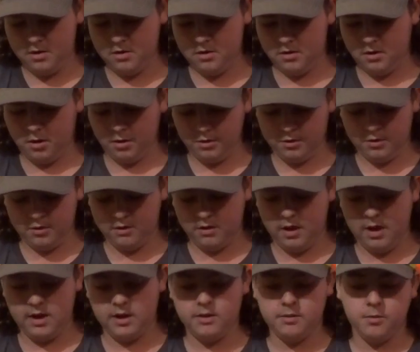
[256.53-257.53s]
other than
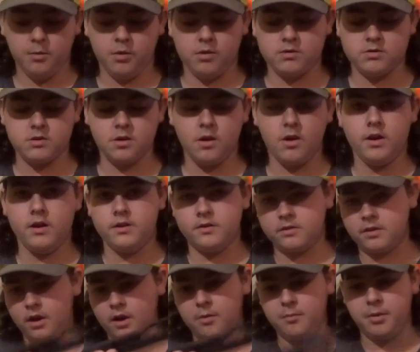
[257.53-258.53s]
that, it works great. It's
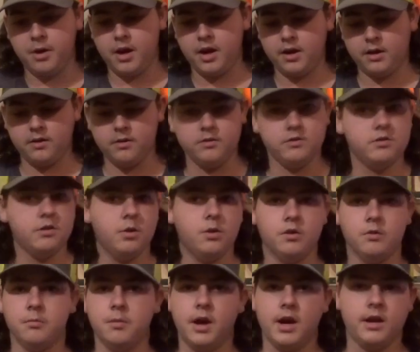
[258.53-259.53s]
compact and you just throw it
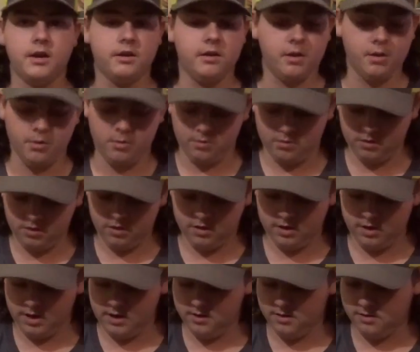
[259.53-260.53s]
in the bag and go.
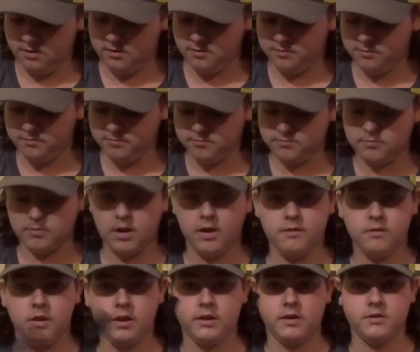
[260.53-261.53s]
And I've
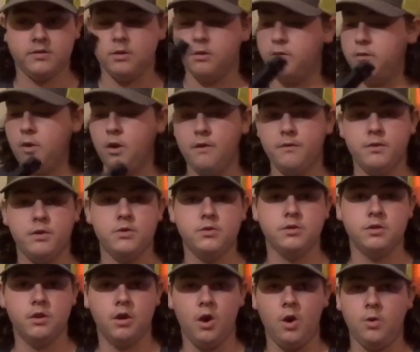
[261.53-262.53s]
liked it so far. I've used
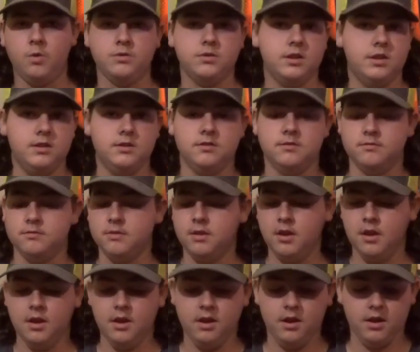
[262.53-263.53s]
it a whole season.
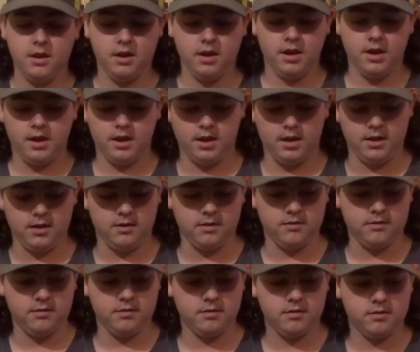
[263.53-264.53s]

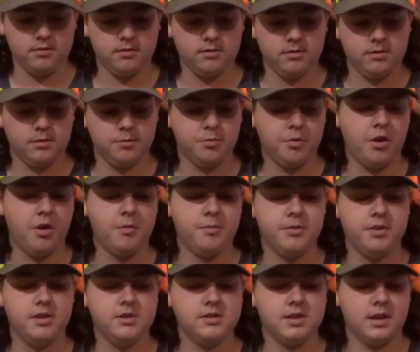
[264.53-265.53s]
And the problem
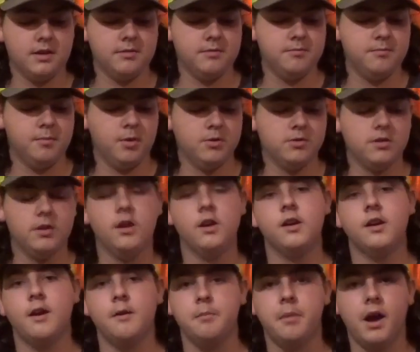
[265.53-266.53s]
is I mostly
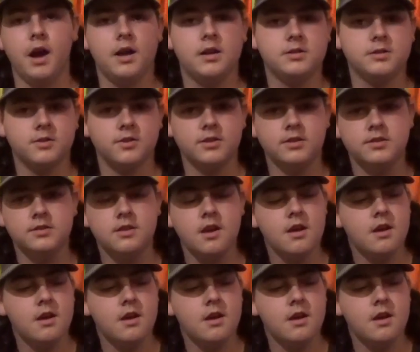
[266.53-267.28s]
hunt out of pine trees